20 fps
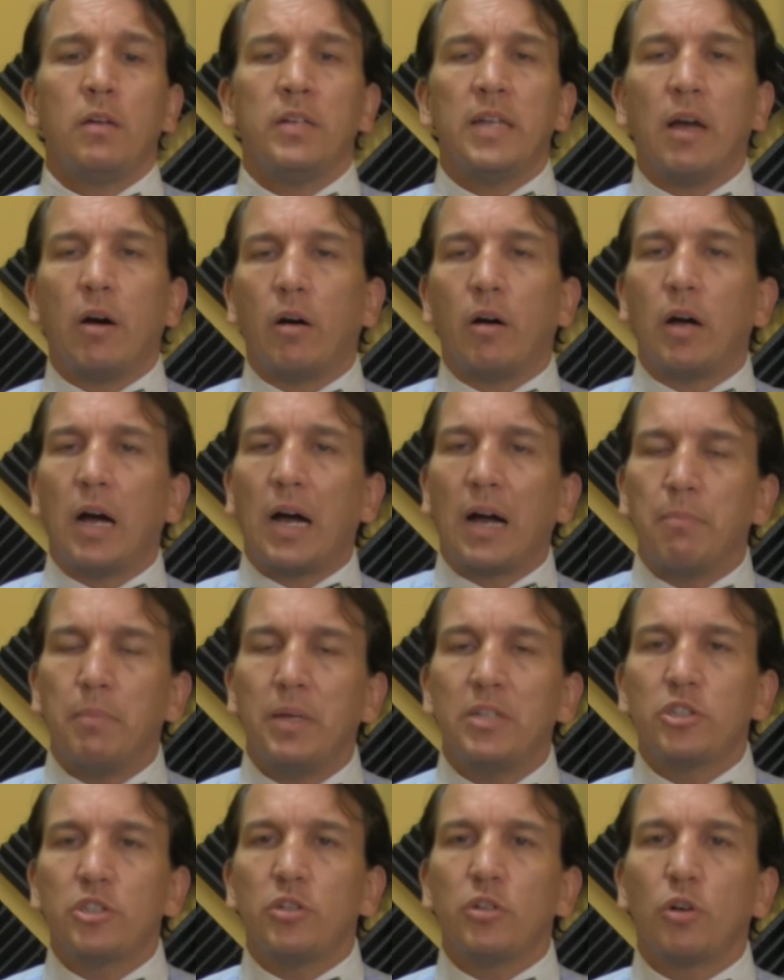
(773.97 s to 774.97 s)
Now, I
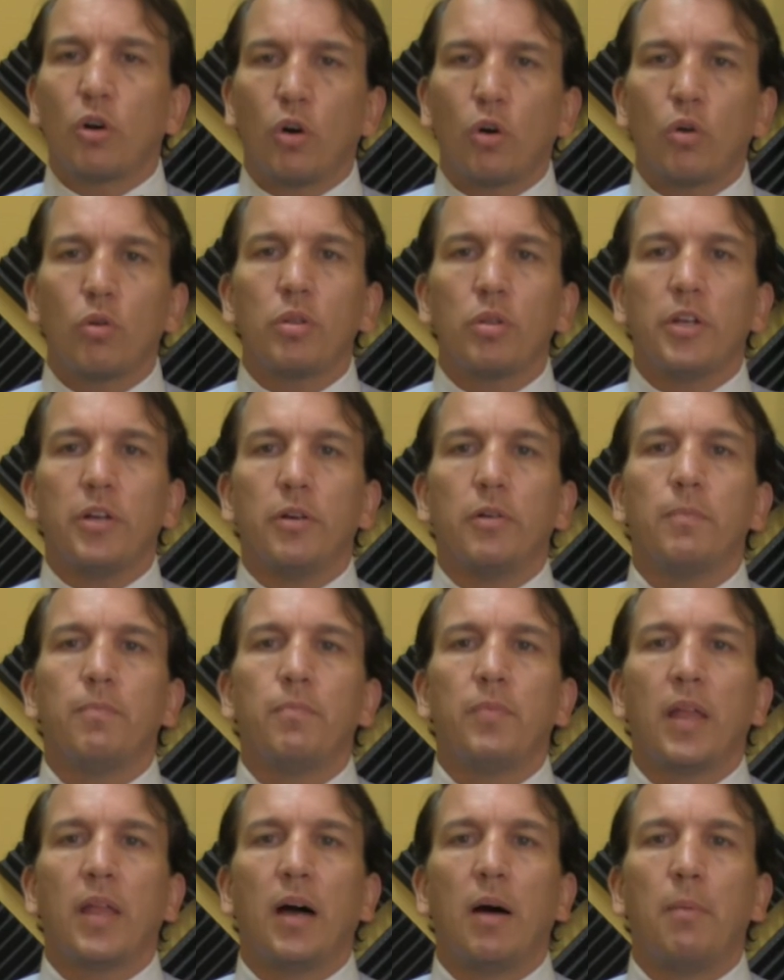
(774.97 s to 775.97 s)
mentioned earlier